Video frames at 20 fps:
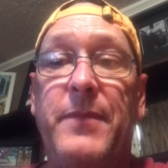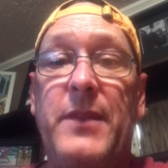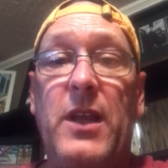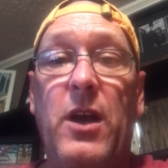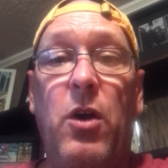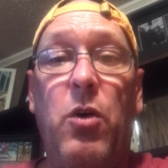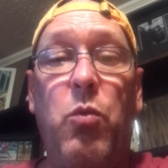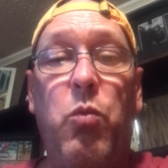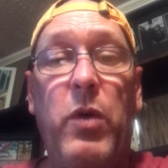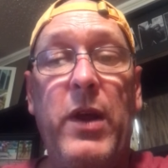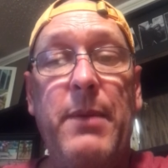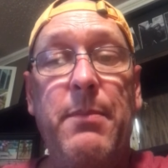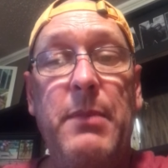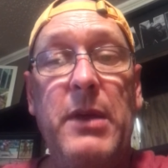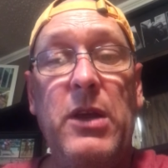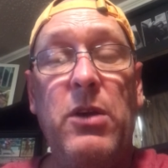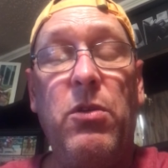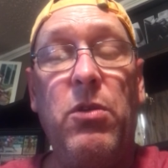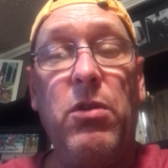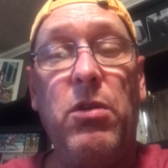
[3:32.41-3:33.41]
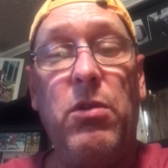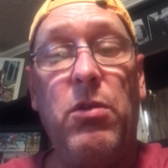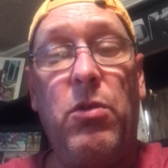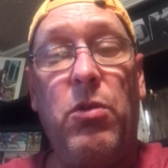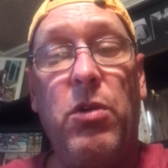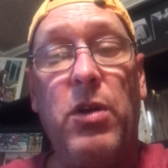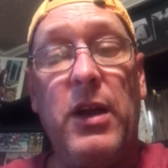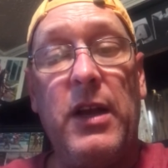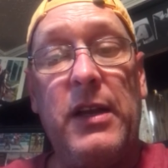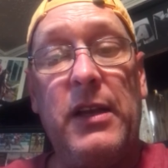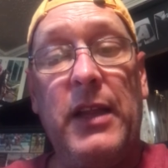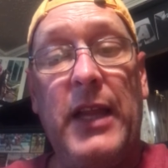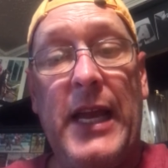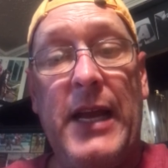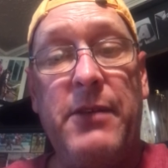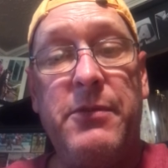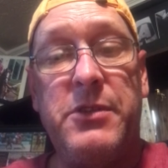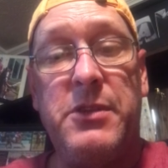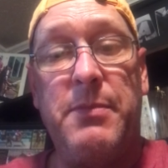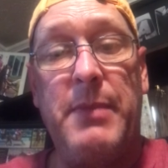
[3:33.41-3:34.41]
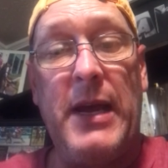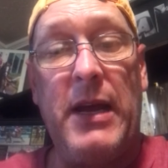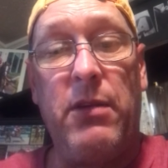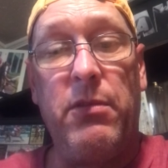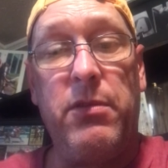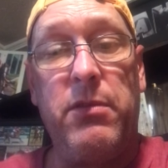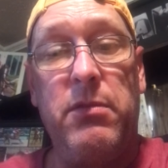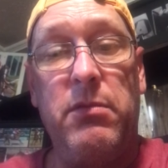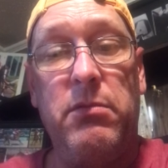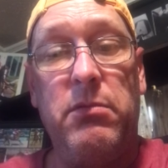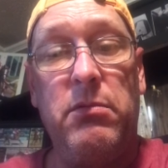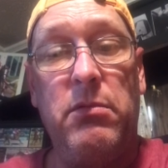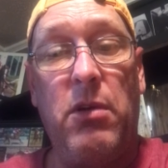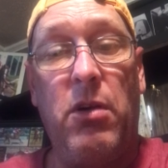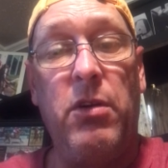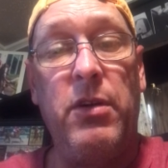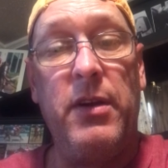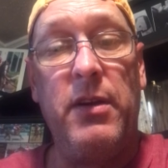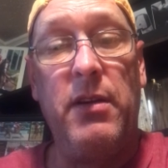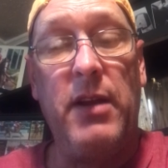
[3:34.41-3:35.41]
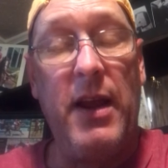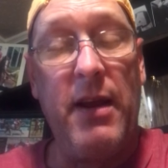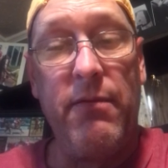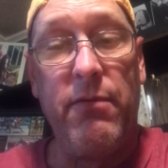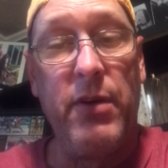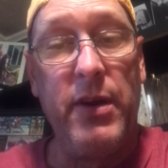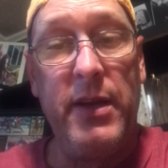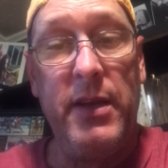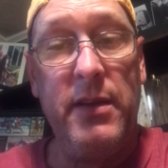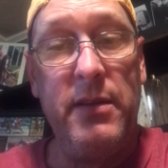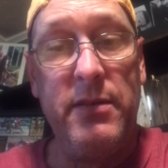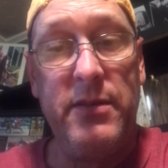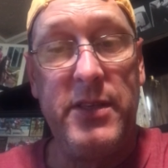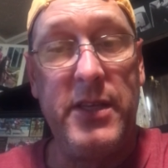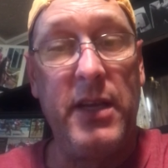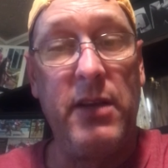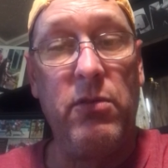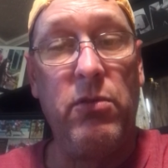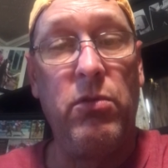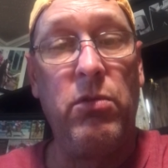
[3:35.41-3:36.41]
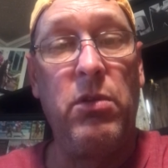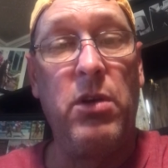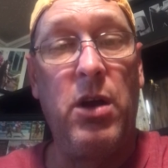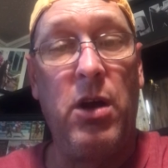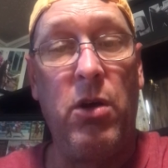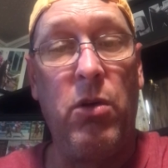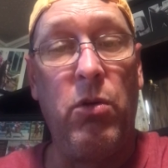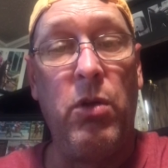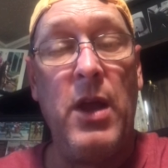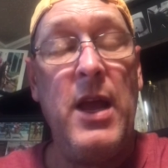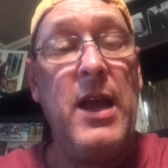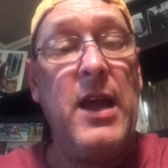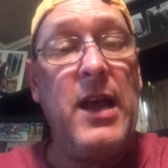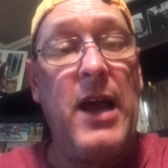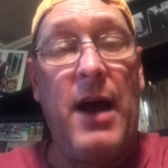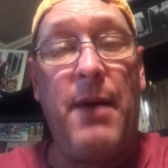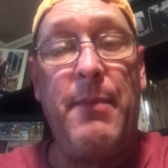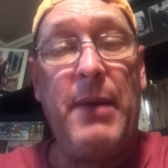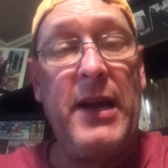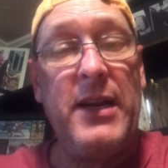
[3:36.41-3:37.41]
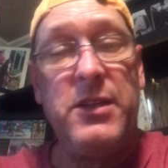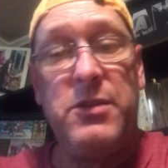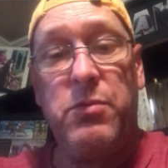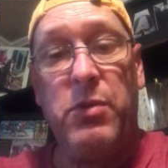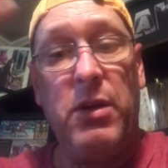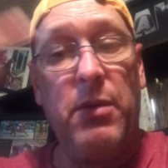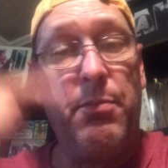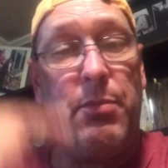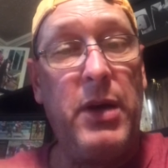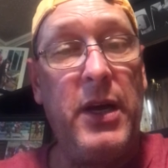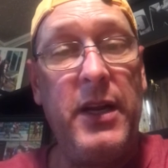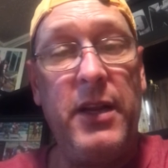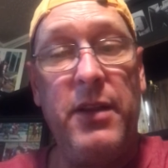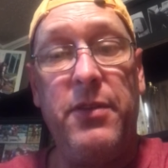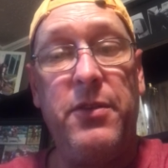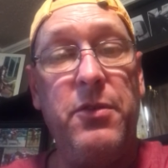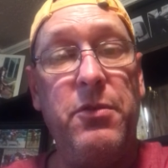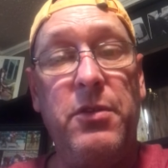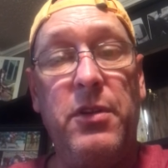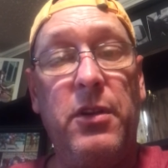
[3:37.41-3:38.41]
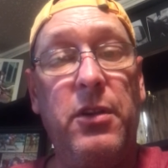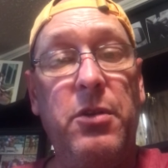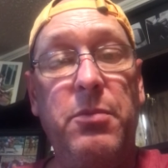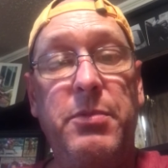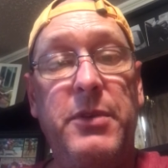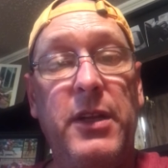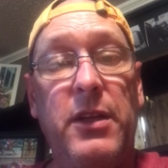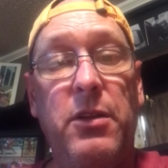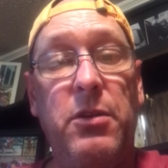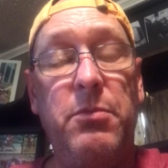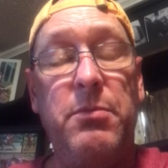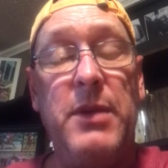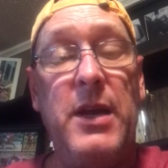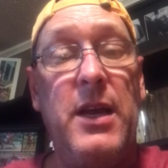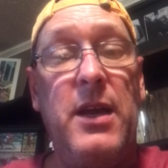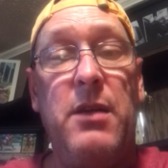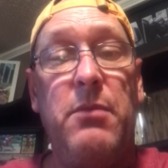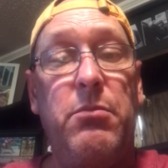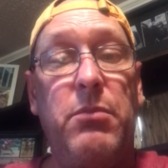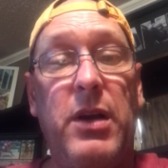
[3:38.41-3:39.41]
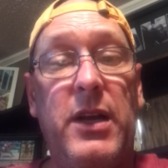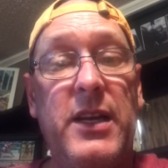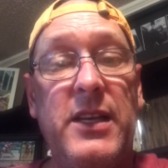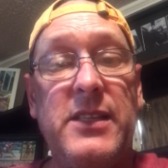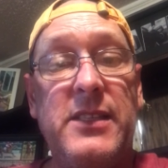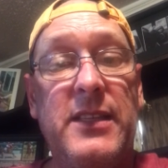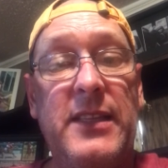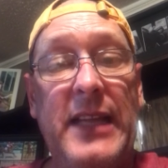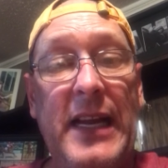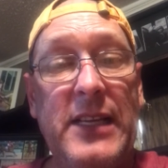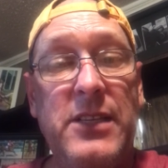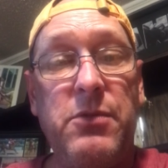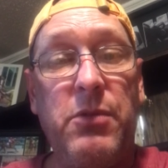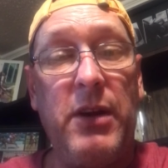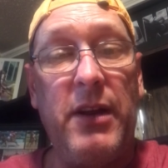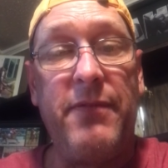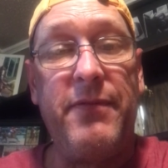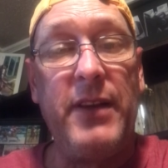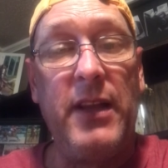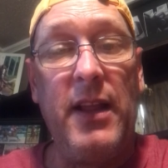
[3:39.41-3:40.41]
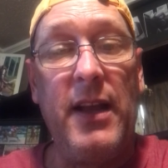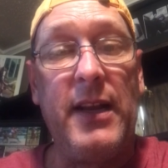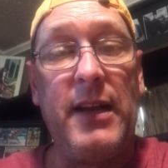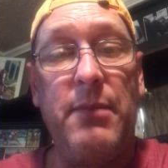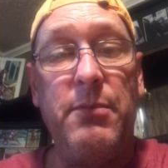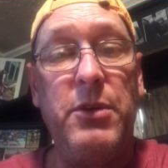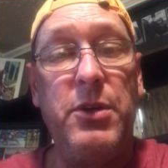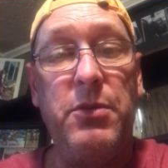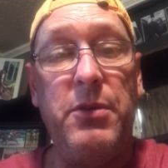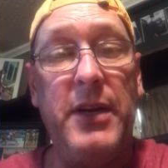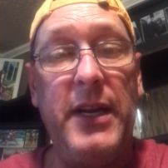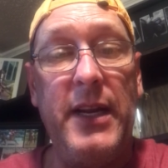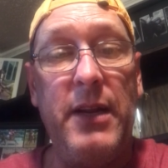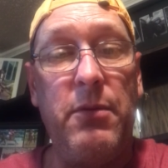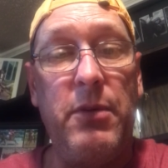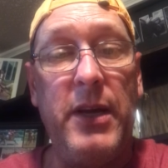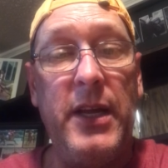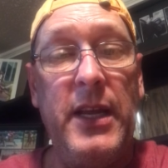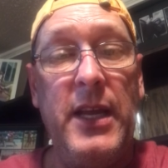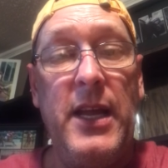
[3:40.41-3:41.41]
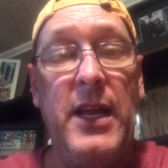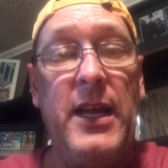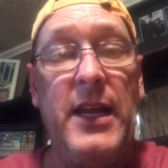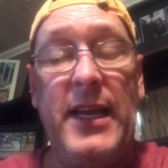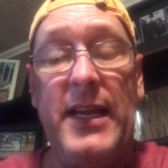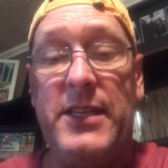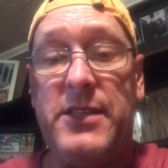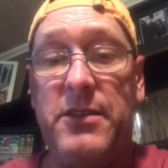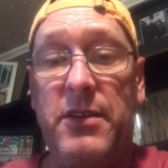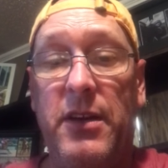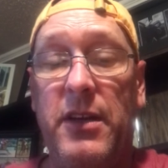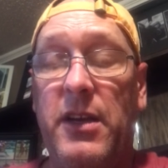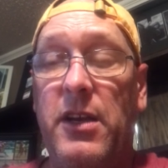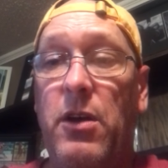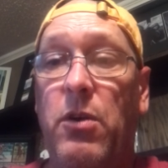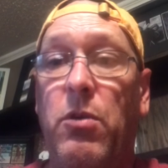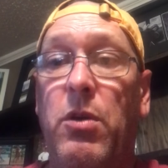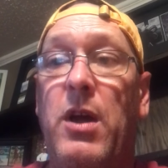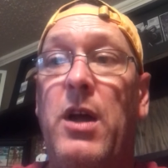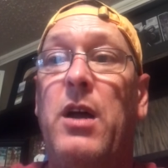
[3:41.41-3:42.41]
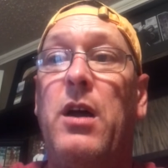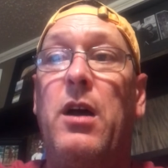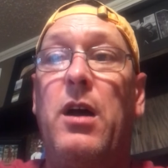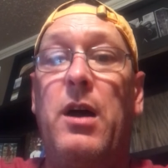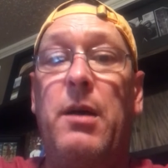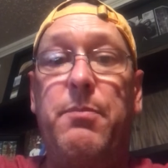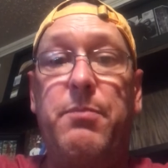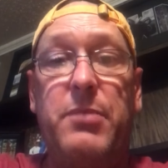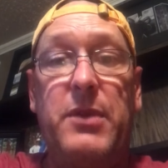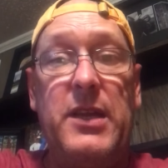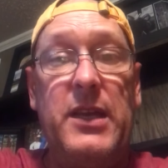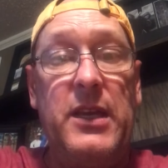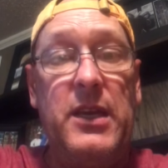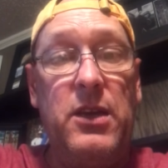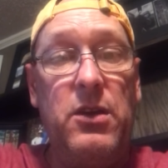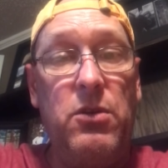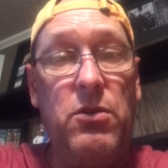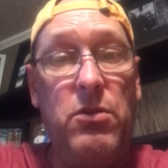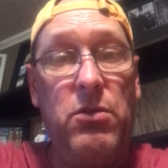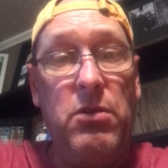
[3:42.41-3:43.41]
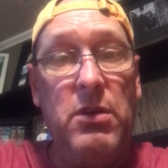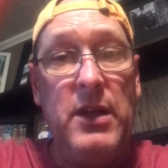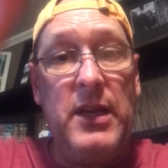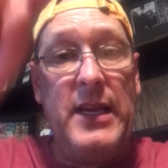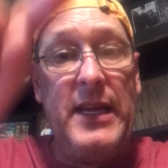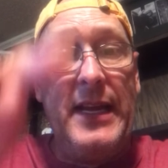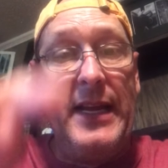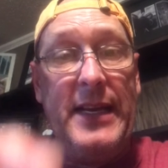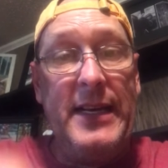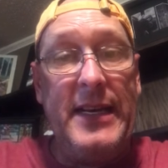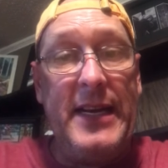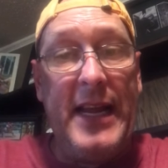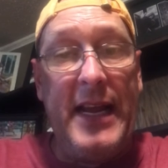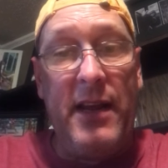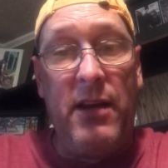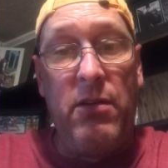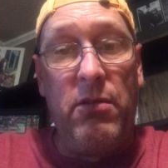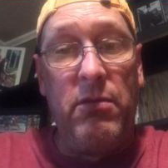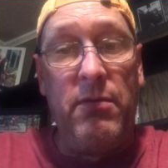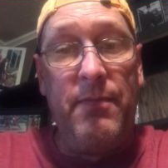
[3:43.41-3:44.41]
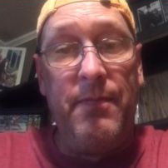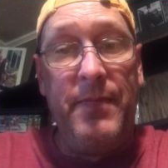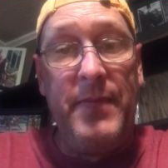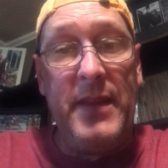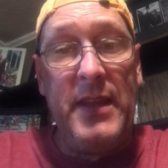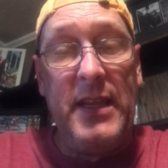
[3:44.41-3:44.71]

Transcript: a windmill or a clown's mouth on every single hole? I might as well put it through the loop de loop because that's what I feel like I'm doing anyway. It's going to go up the hill and down